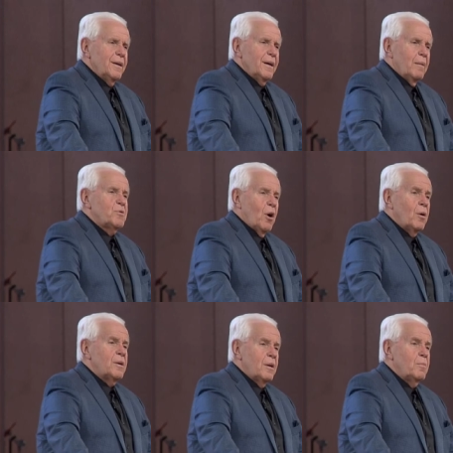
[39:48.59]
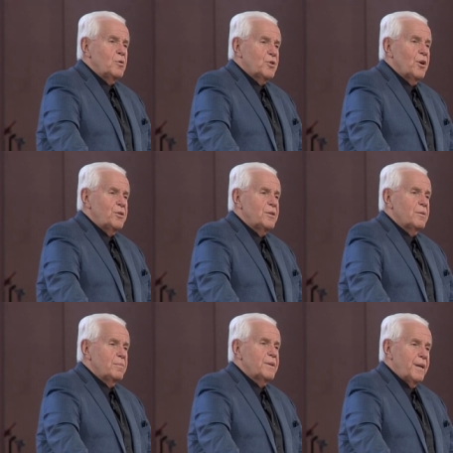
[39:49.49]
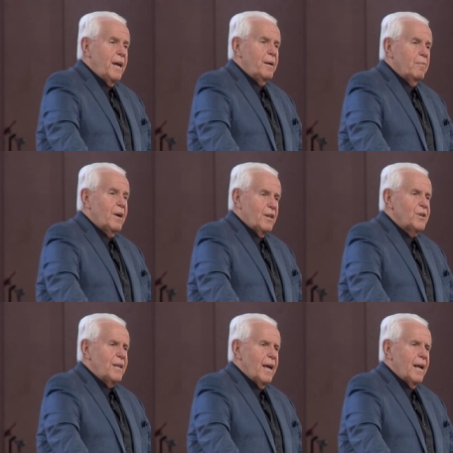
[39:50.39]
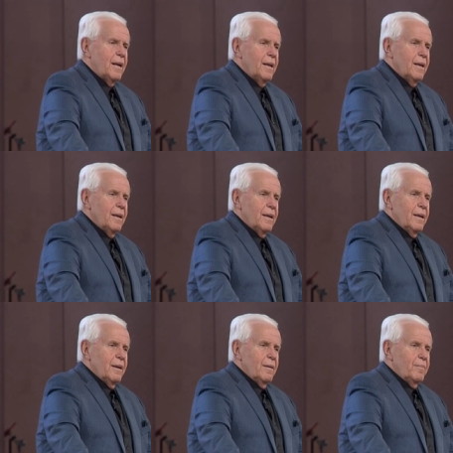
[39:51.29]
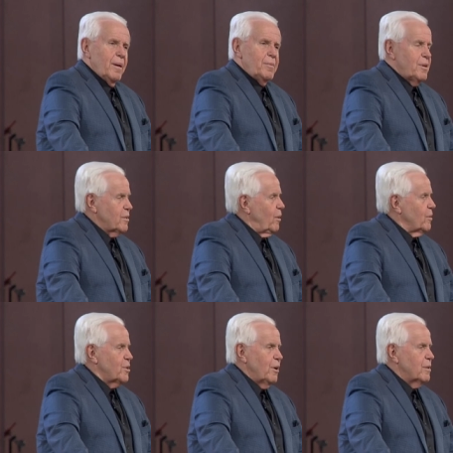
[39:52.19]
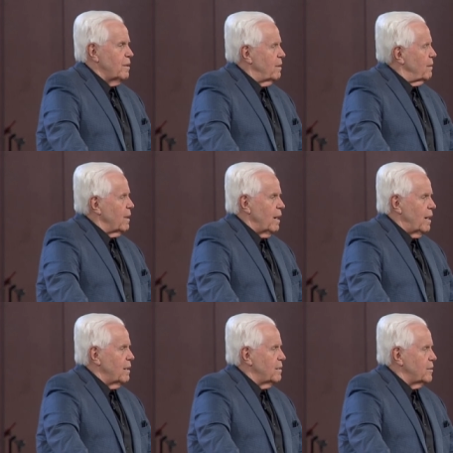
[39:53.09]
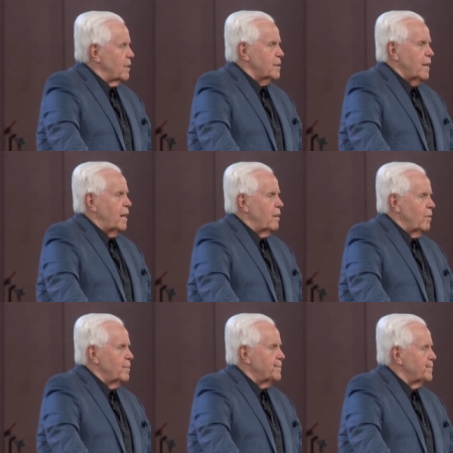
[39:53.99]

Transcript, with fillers: I'm talking to most churches today when I said that. People just go to church, oh, God, should have stayed home.